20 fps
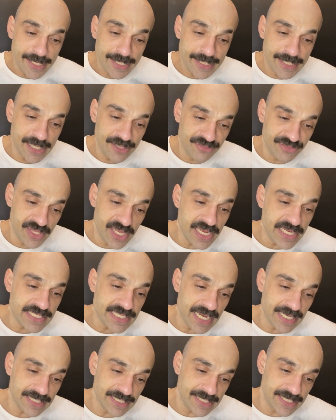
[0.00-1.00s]
He thinks
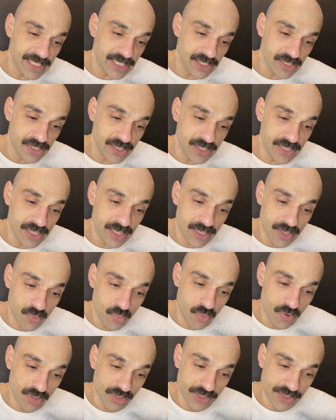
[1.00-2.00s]
that he
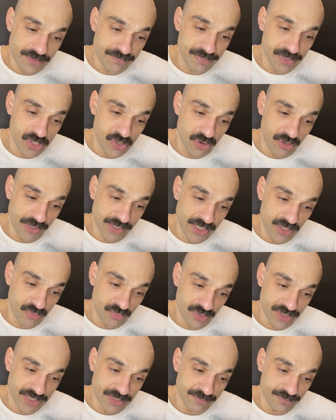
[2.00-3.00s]
was because he
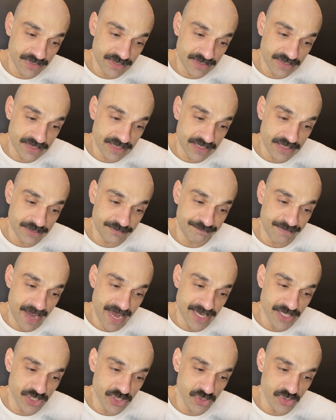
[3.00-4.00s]
was
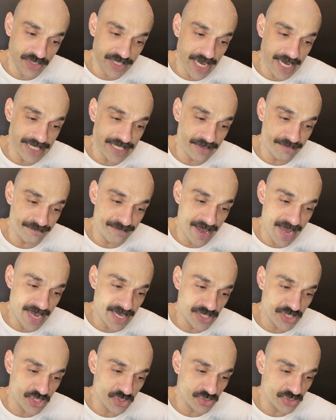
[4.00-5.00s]
spent 2 days in
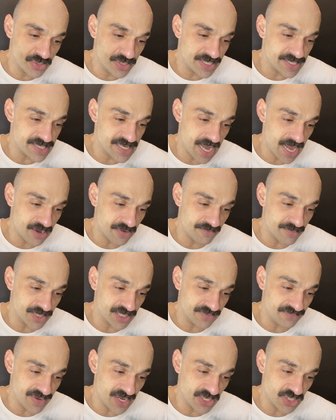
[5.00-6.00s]
bed due to his lack of
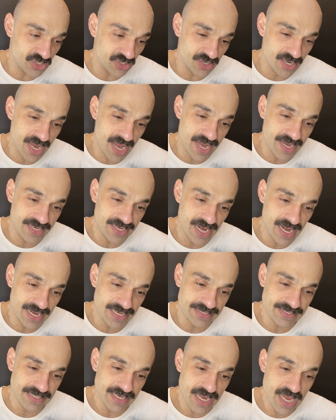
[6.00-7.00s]
motivation and
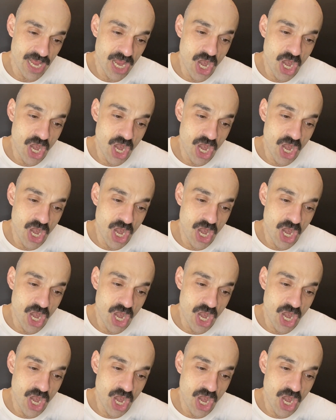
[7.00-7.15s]
has